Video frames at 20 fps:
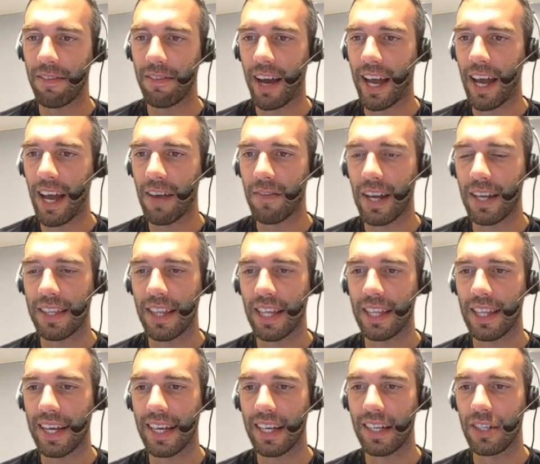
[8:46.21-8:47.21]
If I have
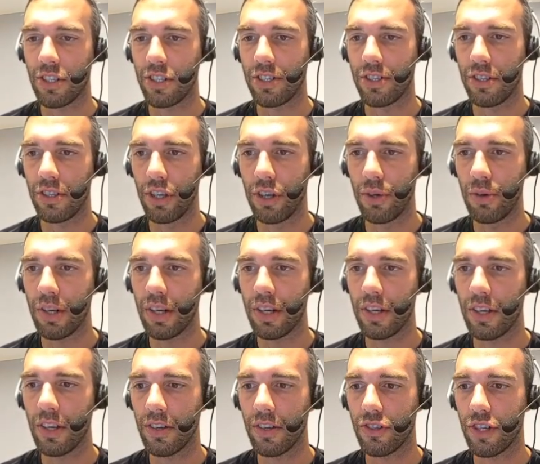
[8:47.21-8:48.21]
anything that can just
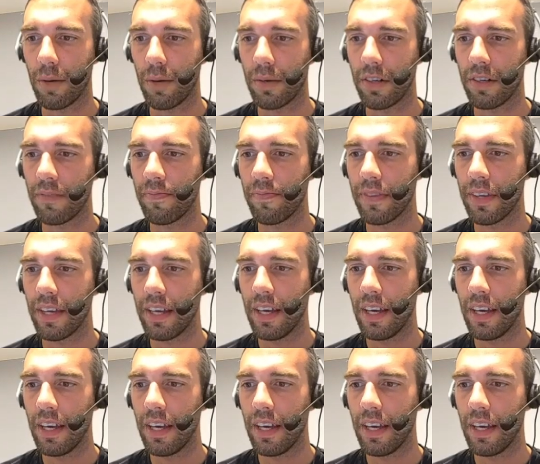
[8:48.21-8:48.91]
nuke, you're in trouble.